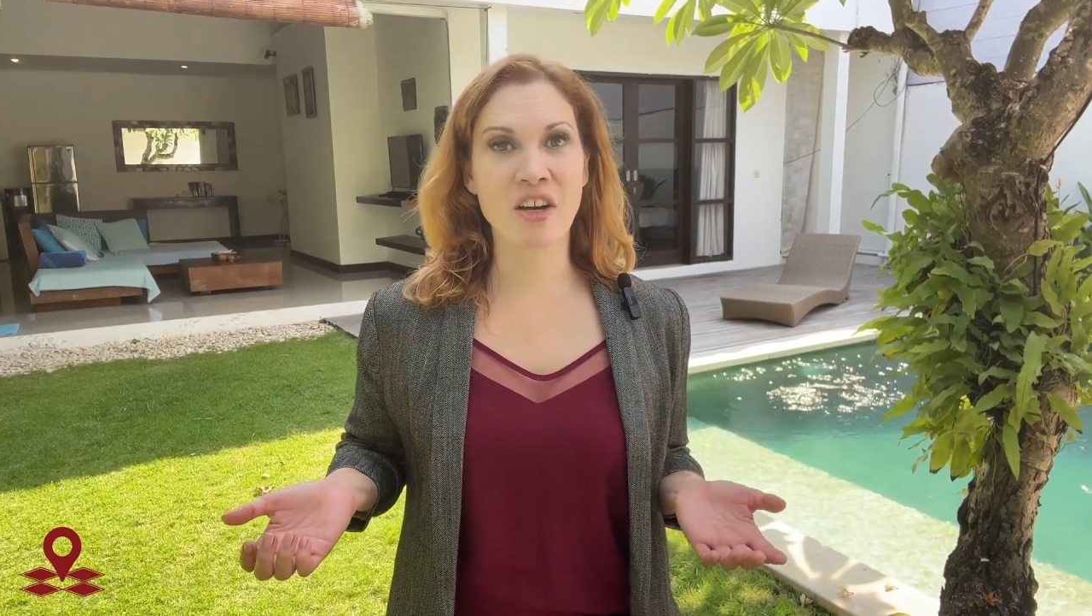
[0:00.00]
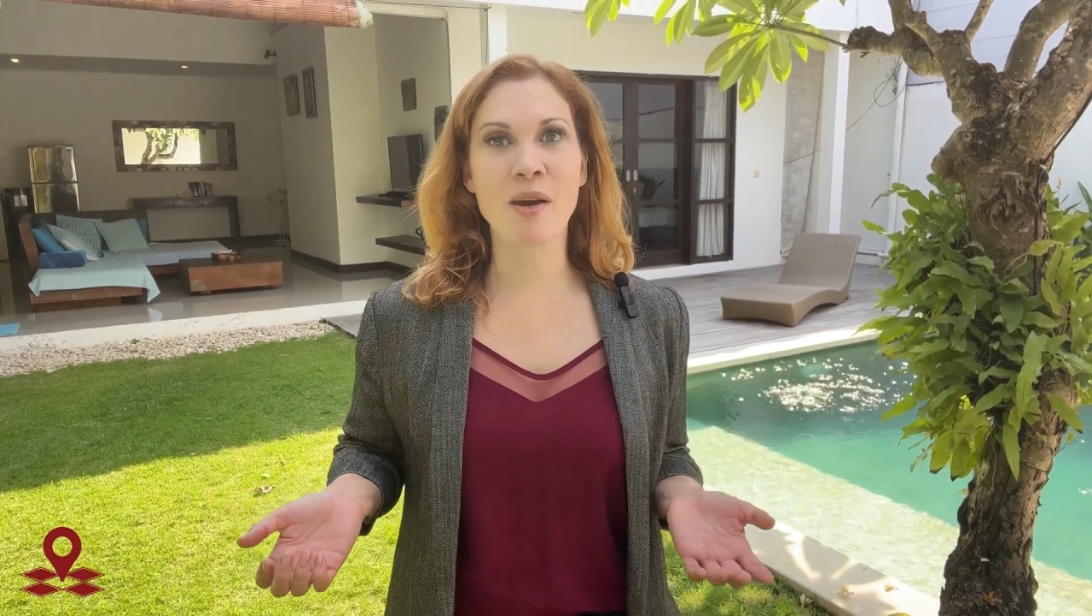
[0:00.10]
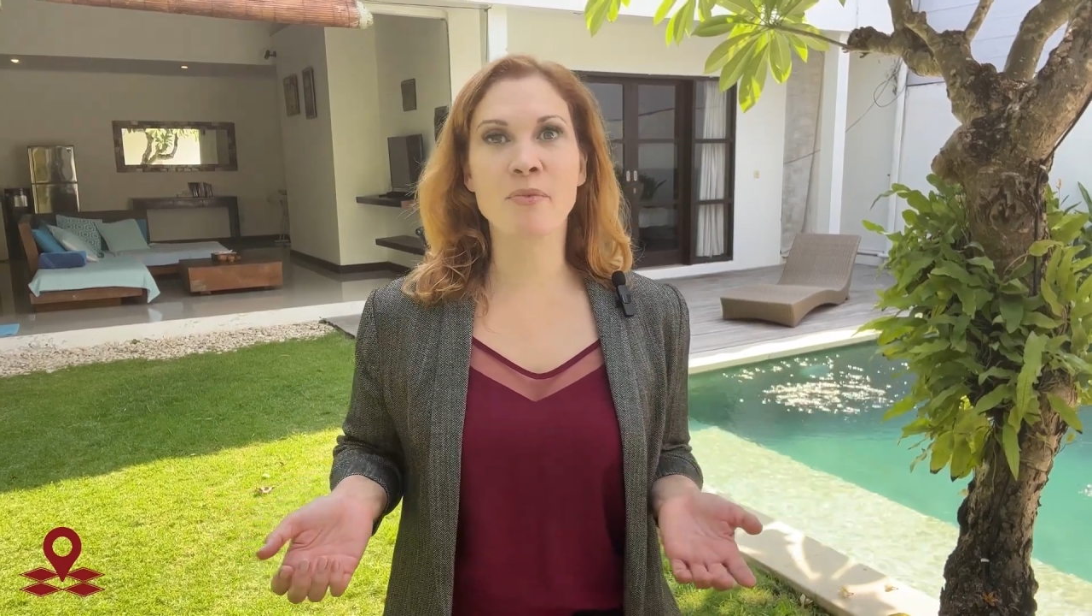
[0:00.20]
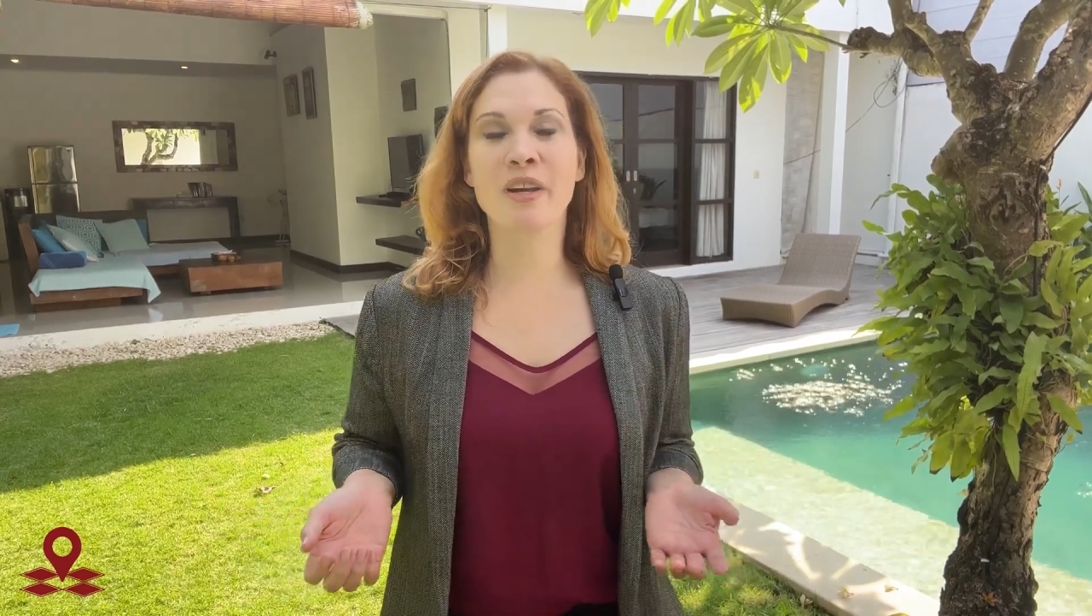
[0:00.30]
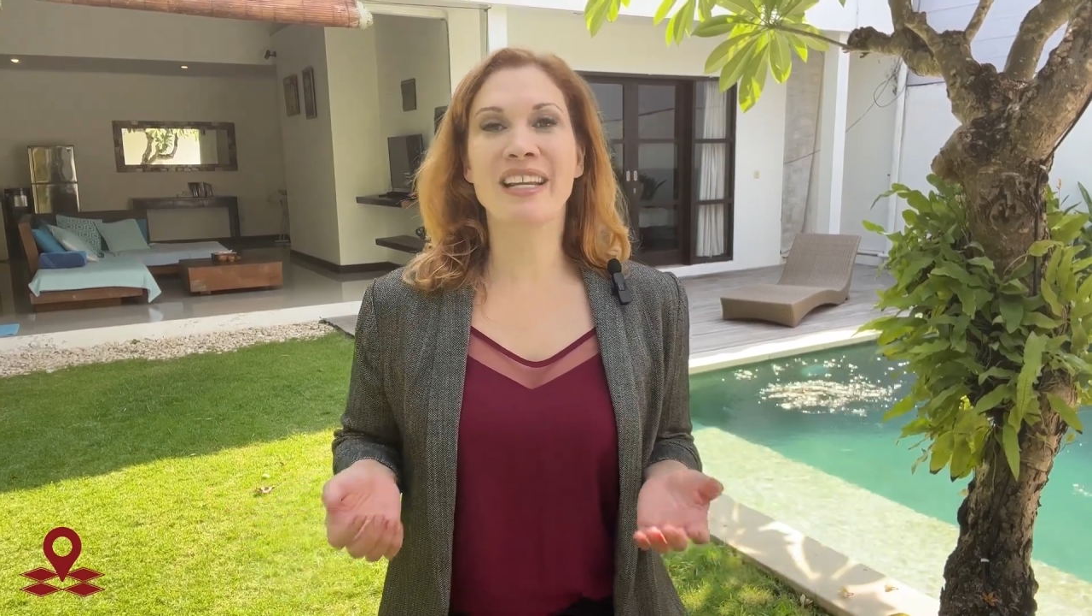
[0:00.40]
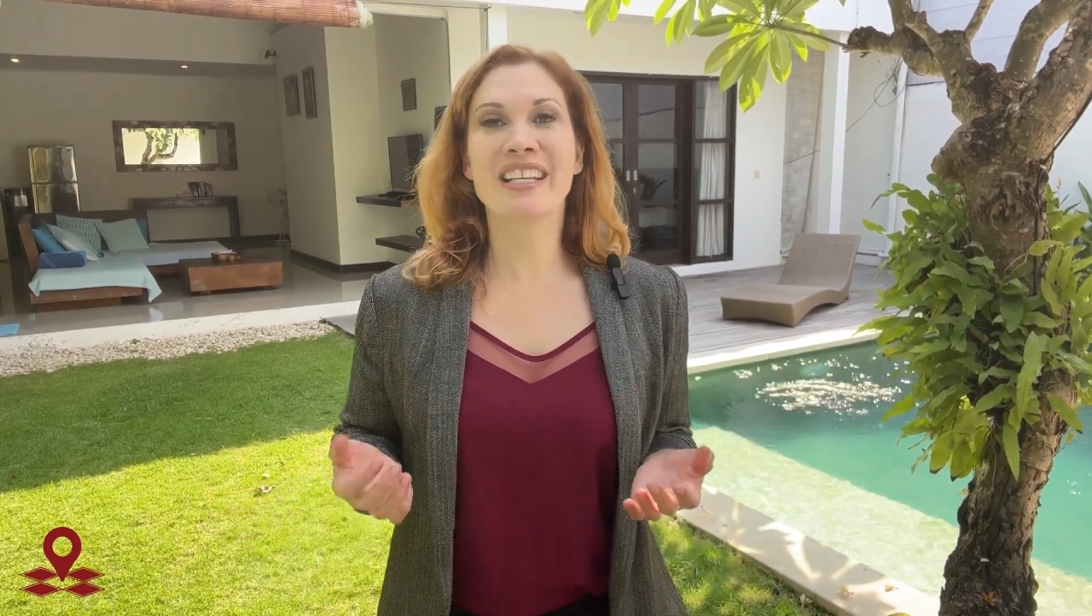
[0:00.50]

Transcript: operating